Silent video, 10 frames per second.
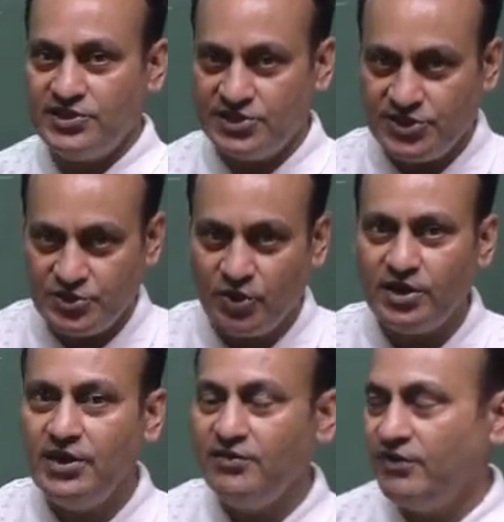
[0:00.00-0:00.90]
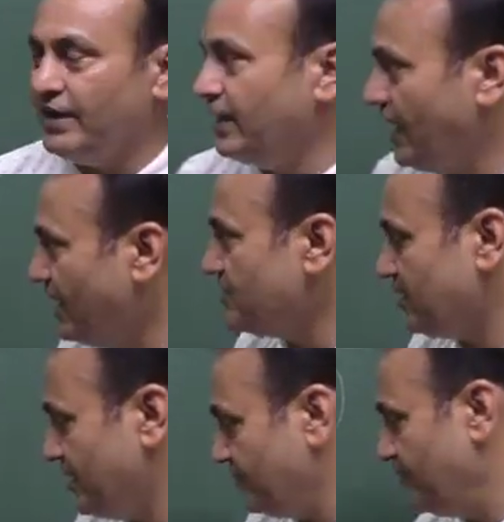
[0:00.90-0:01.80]
This is your final
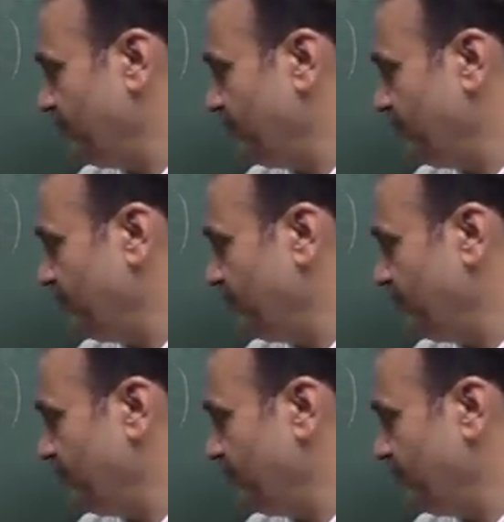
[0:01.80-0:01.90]
answer.